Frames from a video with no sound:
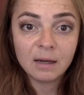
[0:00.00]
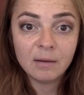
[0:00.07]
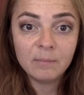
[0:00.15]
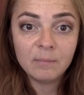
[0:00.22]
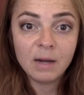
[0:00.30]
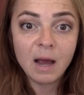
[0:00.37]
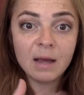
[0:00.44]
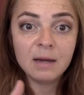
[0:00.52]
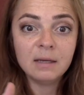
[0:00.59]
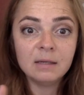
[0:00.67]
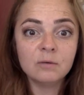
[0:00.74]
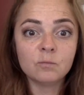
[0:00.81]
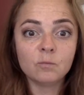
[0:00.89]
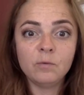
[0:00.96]
I mean, I
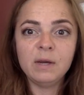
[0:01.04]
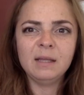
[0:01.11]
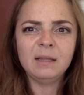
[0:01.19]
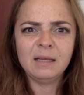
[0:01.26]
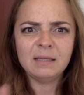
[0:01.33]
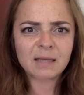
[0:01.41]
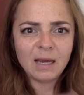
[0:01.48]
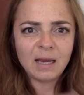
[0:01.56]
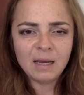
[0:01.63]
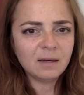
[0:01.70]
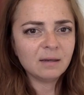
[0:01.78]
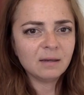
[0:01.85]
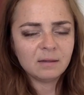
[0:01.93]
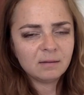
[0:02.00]
didn't really date
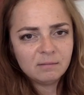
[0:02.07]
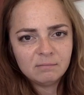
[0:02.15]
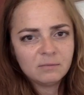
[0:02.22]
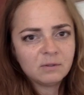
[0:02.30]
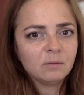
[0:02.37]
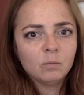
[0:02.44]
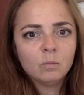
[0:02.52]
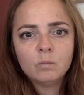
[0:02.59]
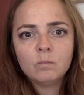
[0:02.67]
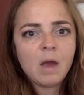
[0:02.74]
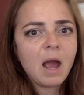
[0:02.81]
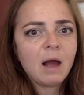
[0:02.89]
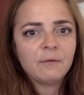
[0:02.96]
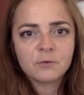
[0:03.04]
until
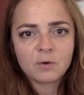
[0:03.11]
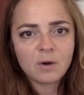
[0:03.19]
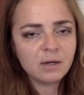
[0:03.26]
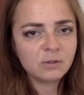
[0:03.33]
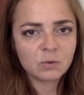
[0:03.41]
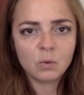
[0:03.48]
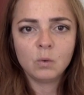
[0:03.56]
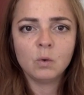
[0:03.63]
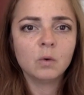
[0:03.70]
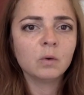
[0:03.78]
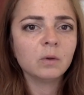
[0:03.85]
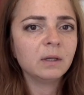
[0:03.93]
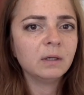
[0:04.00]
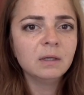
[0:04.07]
after high
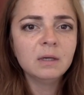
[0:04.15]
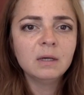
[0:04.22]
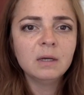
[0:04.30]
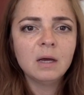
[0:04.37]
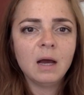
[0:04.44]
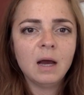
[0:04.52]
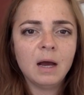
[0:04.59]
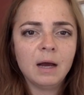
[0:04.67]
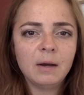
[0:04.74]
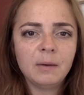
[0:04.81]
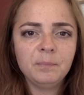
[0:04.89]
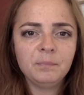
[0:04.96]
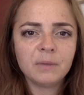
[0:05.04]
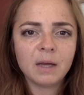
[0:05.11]
school, and
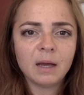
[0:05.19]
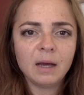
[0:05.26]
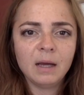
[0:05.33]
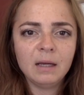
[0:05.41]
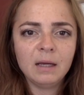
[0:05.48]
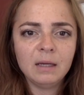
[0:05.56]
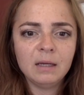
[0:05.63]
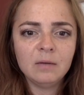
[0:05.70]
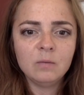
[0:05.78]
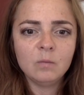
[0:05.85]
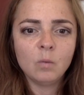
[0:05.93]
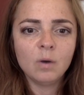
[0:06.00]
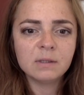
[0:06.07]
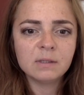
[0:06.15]
I
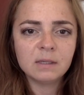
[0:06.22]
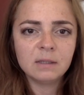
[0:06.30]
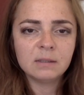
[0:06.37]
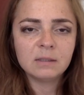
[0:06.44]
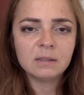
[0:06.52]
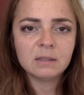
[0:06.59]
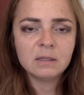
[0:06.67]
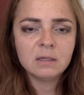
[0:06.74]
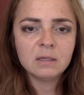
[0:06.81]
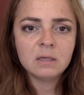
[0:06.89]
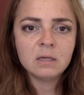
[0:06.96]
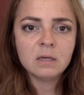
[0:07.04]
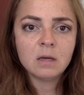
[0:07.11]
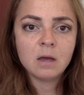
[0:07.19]
wasn't
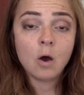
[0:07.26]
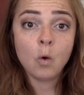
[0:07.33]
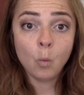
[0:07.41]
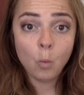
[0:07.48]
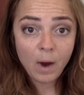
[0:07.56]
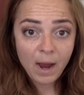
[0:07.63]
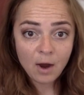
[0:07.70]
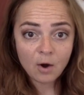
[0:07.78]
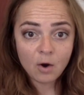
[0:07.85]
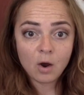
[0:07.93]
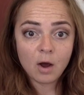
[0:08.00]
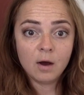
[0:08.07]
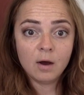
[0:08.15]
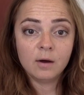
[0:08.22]
aware
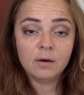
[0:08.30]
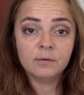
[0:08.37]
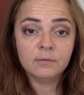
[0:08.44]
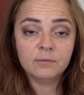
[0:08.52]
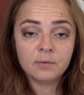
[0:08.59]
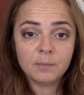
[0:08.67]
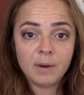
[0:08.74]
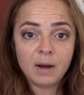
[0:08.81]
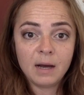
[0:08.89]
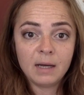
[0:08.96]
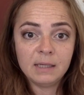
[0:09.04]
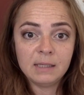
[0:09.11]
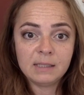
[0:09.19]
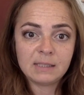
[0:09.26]
of
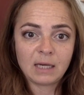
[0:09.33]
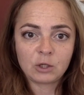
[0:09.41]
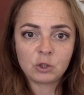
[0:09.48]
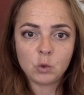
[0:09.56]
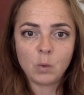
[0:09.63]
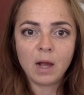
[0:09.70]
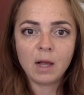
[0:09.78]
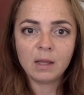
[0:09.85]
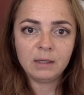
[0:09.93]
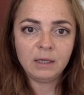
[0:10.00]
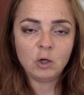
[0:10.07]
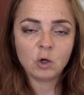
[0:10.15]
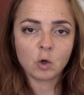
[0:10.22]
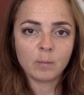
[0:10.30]
my
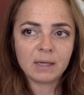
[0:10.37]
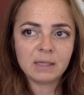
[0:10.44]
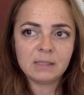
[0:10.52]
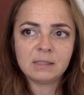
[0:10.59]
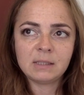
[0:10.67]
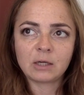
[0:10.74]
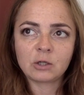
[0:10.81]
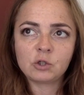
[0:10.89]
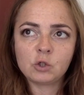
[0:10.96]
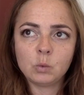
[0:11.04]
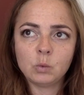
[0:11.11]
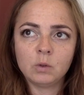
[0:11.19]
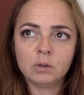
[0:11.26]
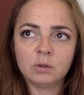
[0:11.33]
sexuality or my
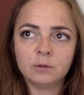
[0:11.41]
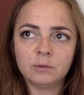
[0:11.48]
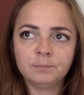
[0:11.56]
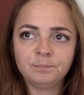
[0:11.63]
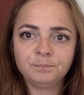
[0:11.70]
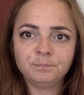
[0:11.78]
sexual